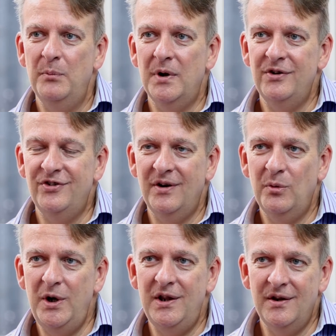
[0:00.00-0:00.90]
But
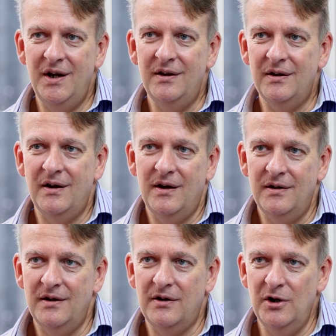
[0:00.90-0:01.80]
we think
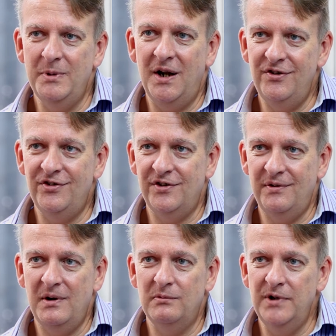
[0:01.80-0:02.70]
that Kubernetes has
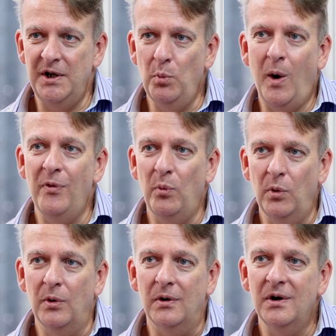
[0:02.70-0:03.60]
really won the
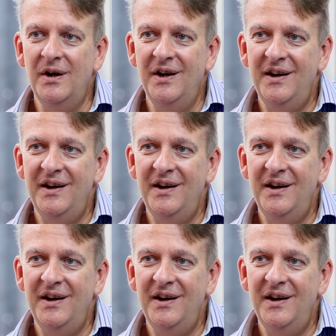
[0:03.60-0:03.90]
war